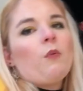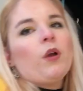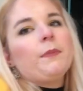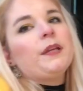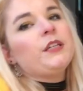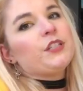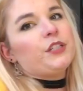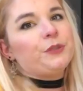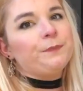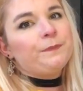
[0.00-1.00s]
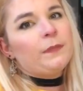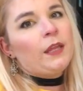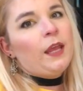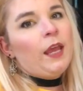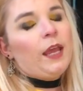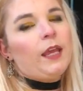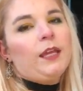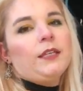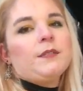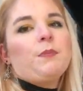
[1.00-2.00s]
what I'm gonna do
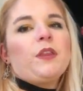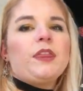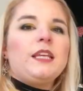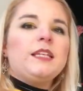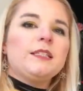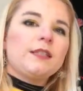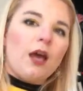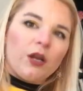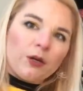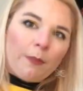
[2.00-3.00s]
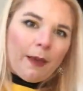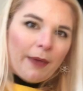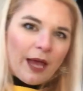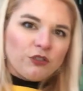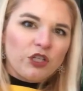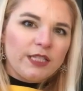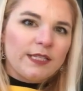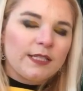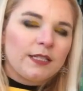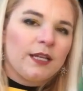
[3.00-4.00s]
is put these under my
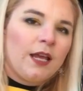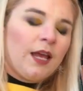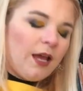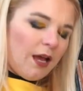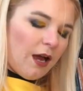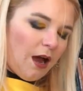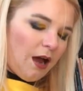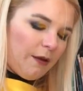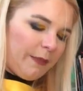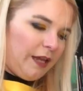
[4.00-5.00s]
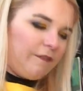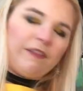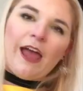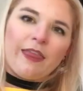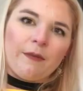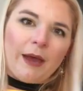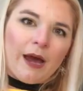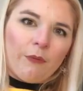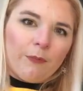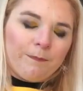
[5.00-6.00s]
mattress um, and flatten them
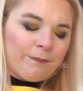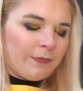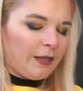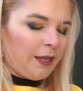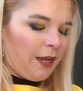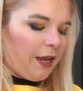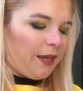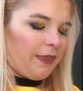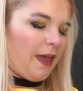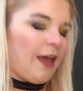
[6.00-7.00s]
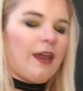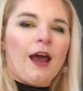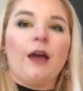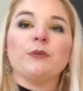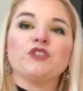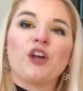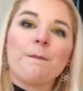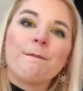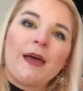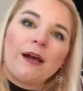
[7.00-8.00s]
out. And then I will
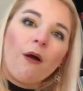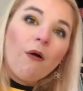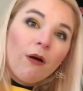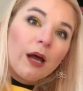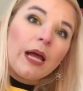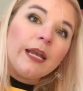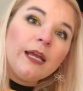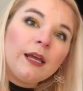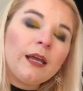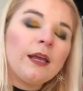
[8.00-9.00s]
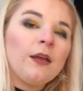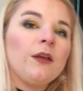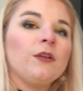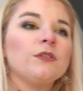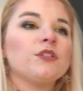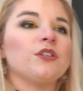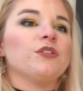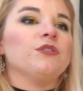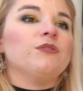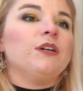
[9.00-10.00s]
jump back on
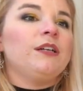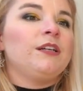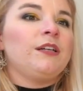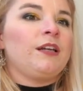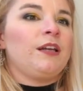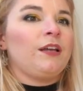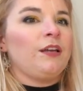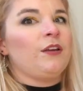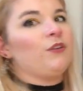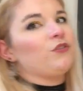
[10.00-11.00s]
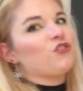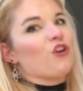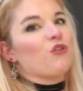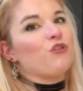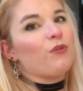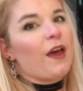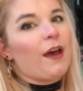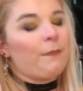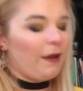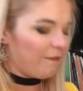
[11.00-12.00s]
to show you
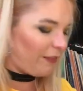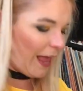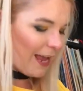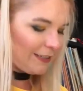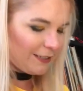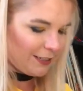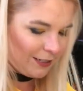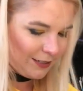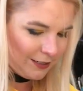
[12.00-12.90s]
them flat.